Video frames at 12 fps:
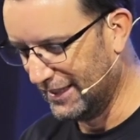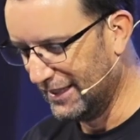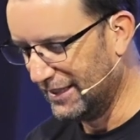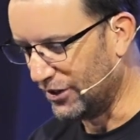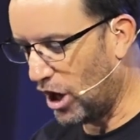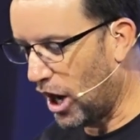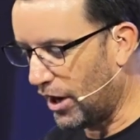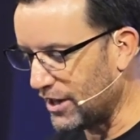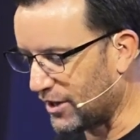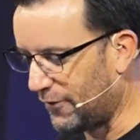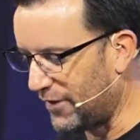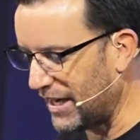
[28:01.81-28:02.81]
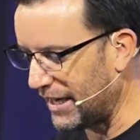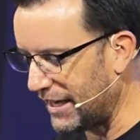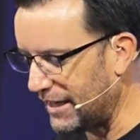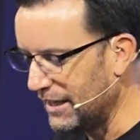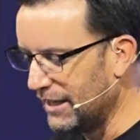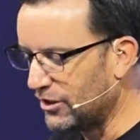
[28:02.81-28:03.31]
The RSV
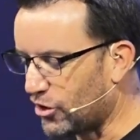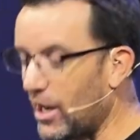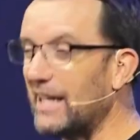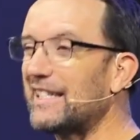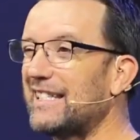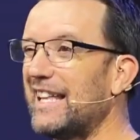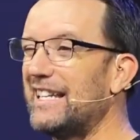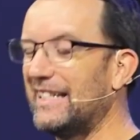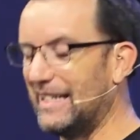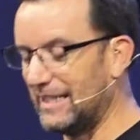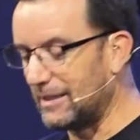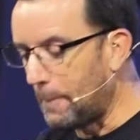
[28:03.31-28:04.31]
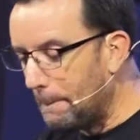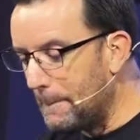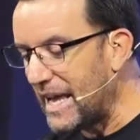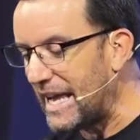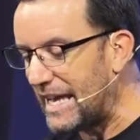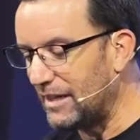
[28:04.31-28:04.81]
translated it
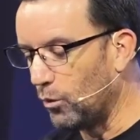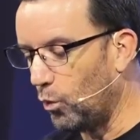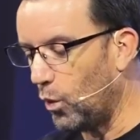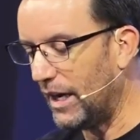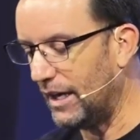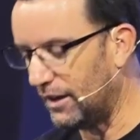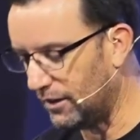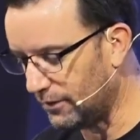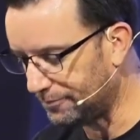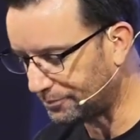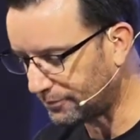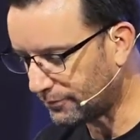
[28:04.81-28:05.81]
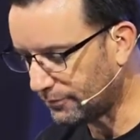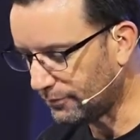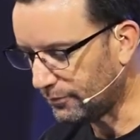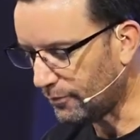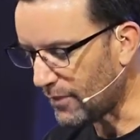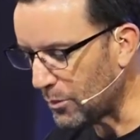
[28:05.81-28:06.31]
made well,
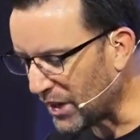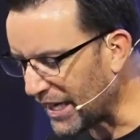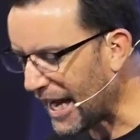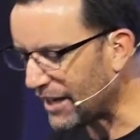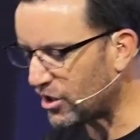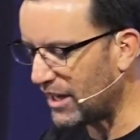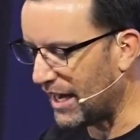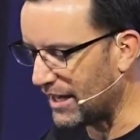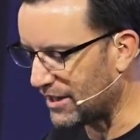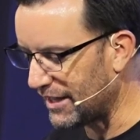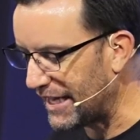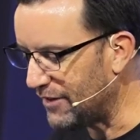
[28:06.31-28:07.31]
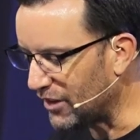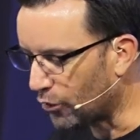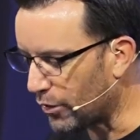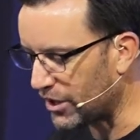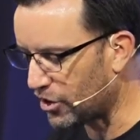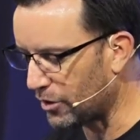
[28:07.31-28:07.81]
but it actually has an even
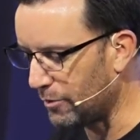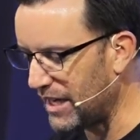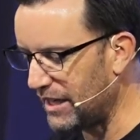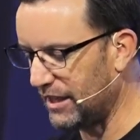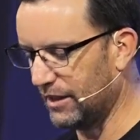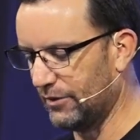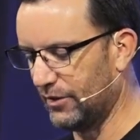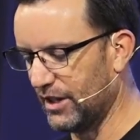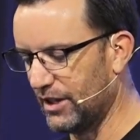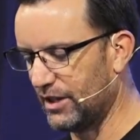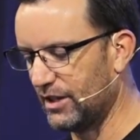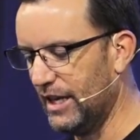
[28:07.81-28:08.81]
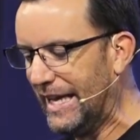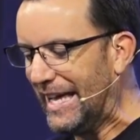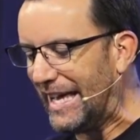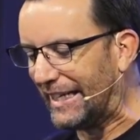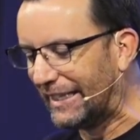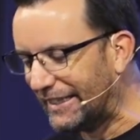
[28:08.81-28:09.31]
richer meaning of this.
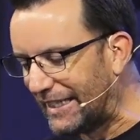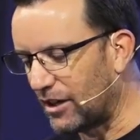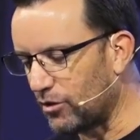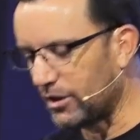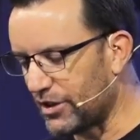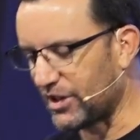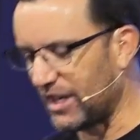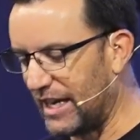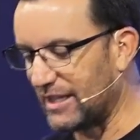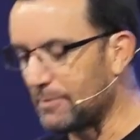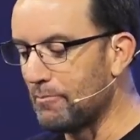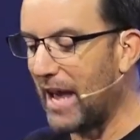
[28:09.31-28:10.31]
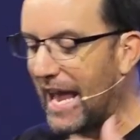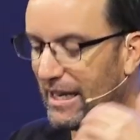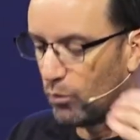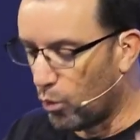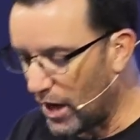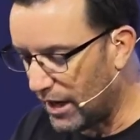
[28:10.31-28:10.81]
In a literal sense,
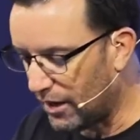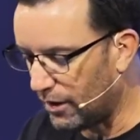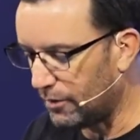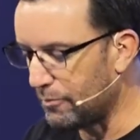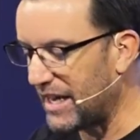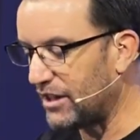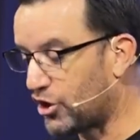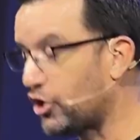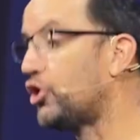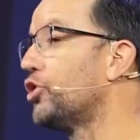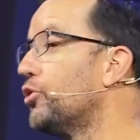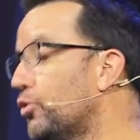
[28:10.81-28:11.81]
made well means to